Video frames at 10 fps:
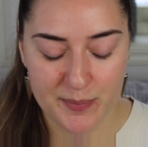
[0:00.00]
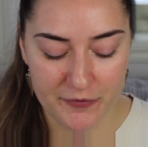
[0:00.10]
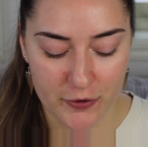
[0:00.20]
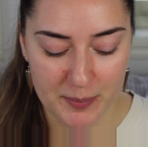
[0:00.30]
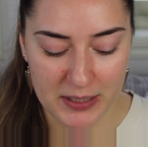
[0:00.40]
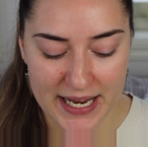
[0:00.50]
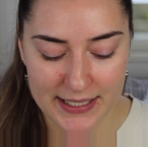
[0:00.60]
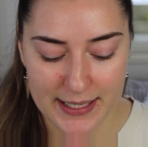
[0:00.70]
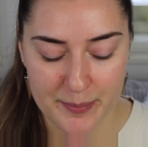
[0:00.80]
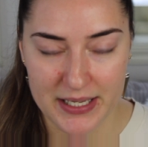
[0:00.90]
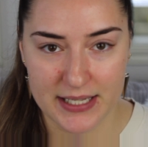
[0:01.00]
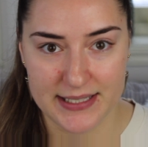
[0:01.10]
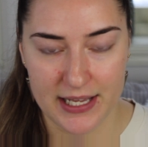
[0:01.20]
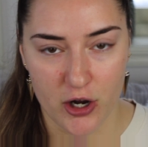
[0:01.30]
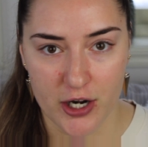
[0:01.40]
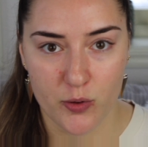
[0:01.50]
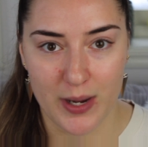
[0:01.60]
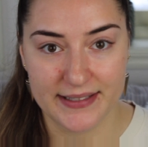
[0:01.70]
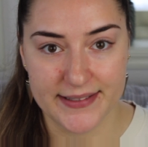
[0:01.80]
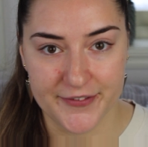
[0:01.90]
before applying them because they are
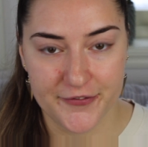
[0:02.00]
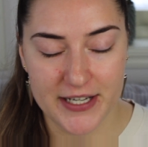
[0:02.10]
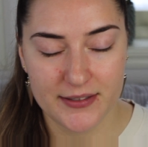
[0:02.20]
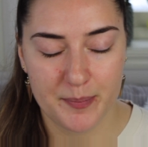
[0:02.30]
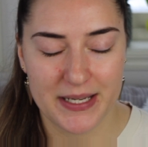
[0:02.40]
quite different,